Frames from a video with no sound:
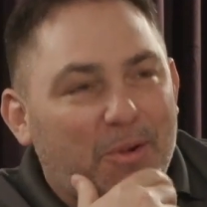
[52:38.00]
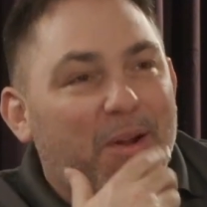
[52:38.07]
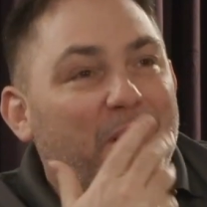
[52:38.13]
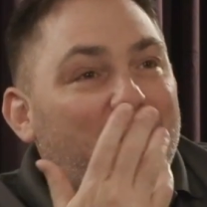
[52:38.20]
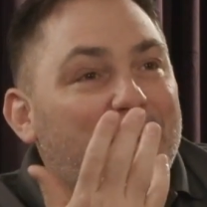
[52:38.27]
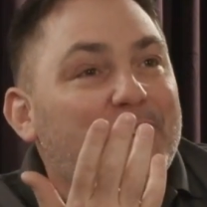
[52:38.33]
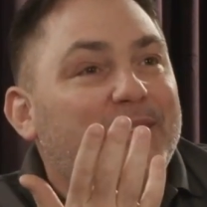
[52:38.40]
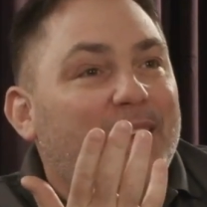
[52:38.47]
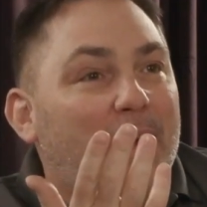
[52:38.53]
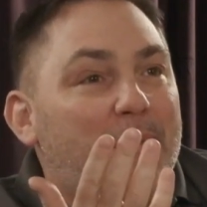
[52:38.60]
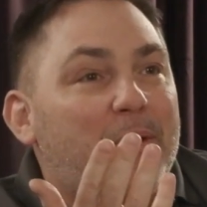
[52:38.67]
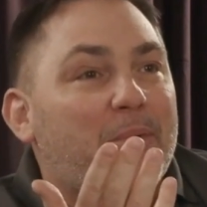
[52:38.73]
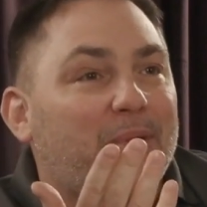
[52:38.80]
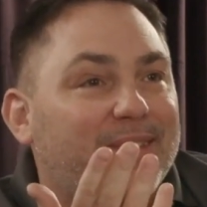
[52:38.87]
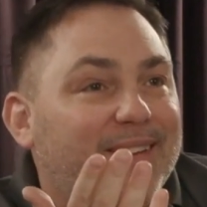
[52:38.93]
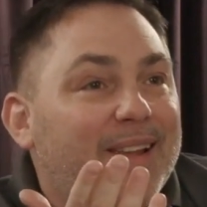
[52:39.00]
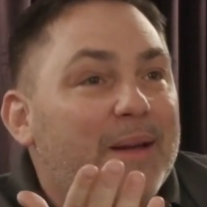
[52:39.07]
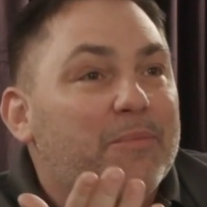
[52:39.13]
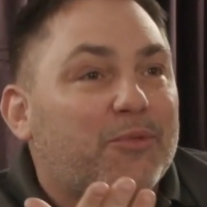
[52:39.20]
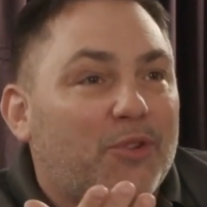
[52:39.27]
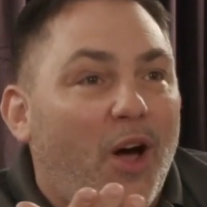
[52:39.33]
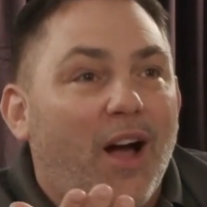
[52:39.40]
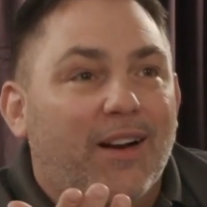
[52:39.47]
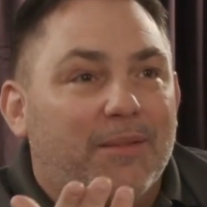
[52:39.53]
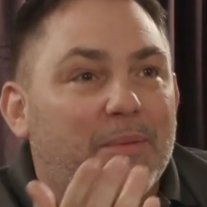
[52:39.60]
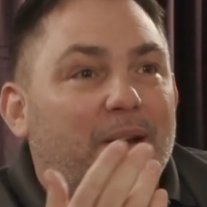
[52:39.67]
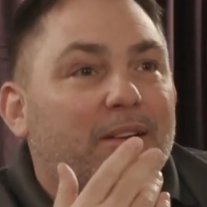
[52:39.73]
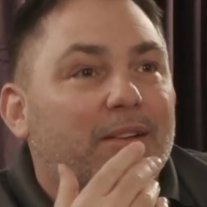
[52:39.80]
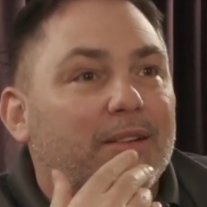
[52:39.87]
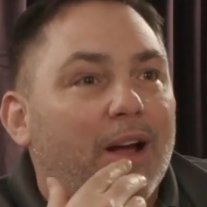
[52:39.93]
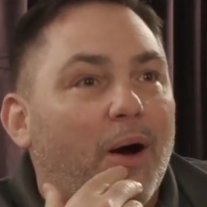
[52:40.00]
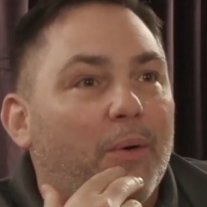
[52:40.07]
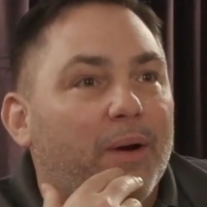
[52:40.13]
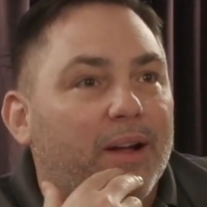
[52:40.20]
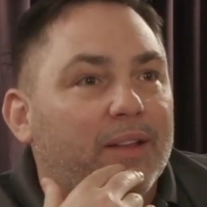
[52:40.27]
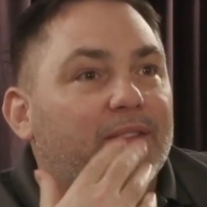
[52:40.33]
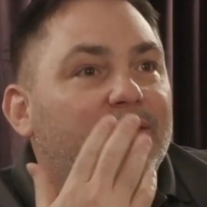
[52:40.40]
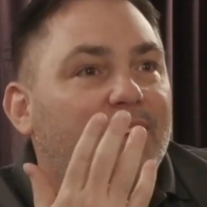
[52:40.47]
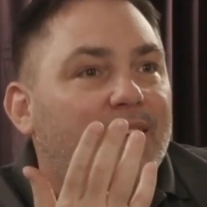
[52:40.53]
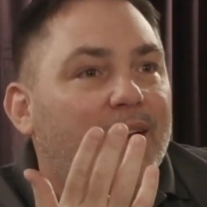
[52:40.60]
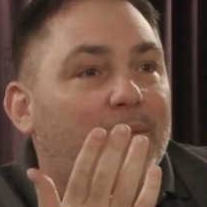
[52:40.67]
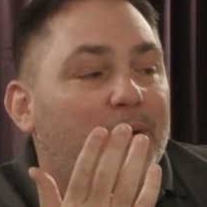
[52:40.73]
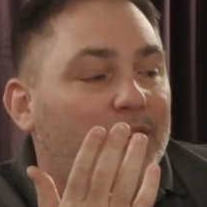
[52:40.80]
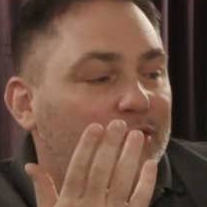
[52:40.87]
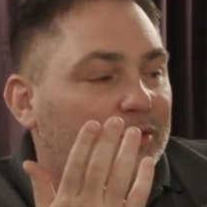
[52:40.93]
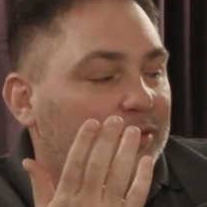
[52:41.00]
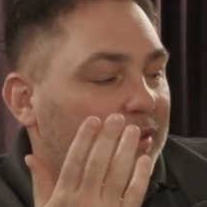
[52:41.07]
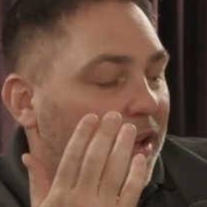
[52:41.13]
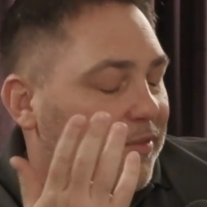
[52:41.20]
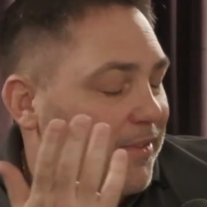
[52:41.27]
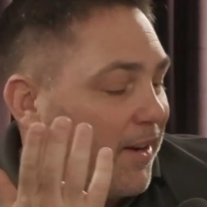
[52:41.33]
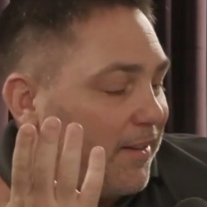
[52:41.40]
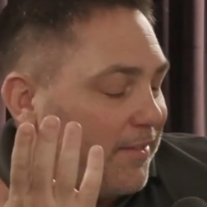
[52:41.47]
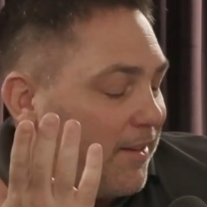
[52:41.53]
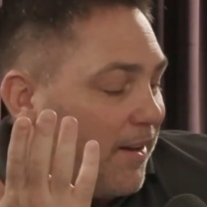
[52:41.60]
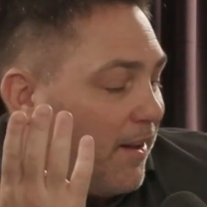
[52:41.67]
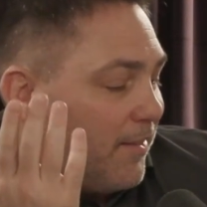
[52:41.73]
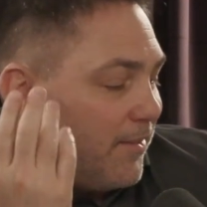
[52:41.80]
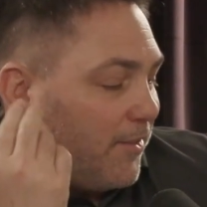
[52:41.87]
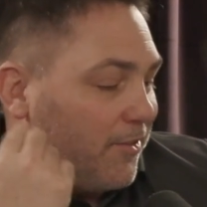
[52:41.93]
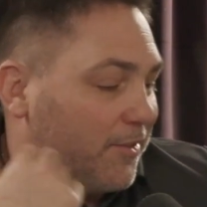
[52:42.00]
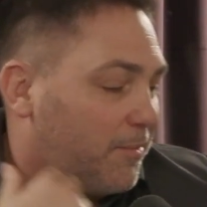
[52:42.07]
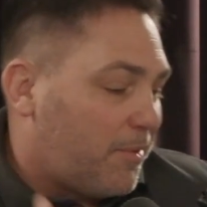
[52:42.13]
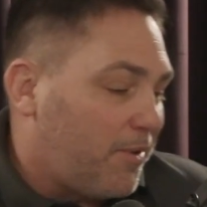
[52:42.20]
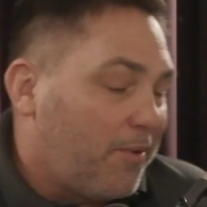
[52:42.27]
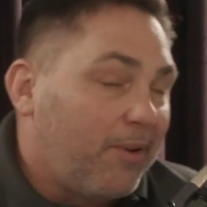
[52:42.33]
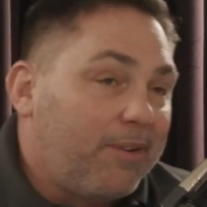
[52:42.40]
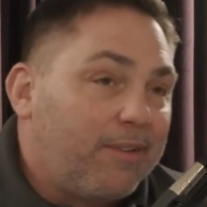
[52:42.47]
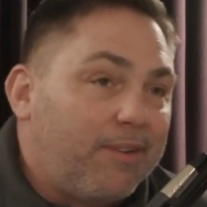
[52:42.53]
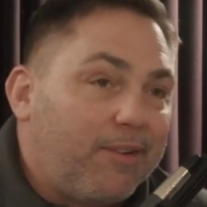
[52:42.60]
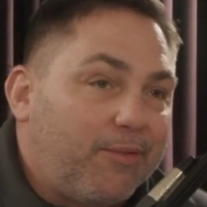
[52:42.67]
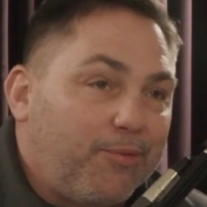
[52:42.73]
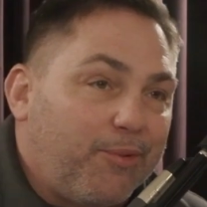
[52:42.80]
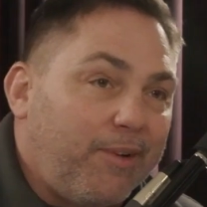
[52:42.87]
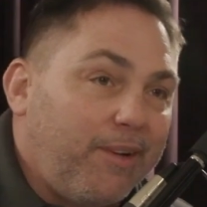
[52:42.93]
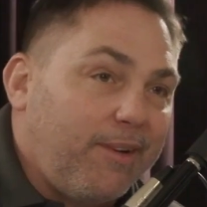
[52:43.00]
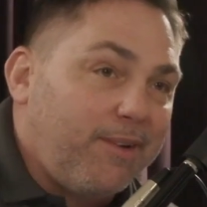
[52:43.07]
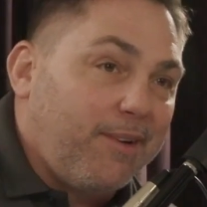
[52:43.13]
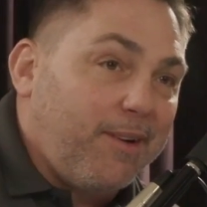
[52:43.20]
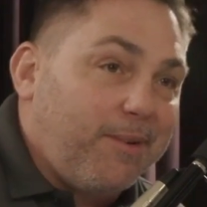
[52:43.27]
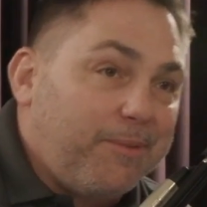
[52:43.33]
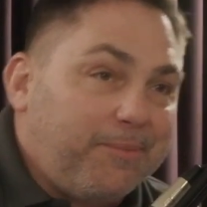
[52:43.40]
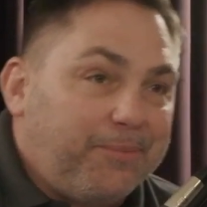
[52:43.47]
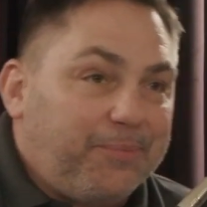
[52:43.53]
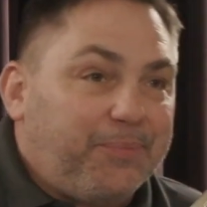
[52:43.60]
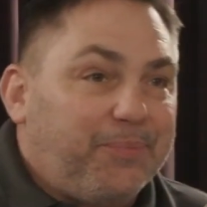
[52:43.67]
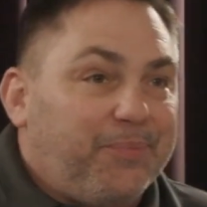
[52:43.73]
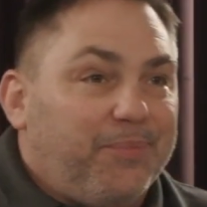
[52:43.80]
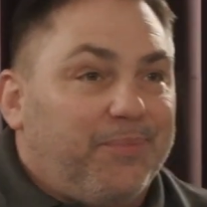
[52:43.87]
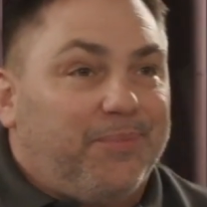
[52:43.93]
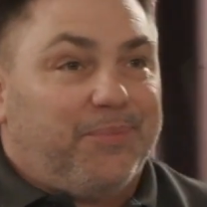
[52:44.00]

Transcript: So hearing you tell me, well, Tim talked me into going and saying how much you loved it. I said, Allison, you should have been going to this for a year now.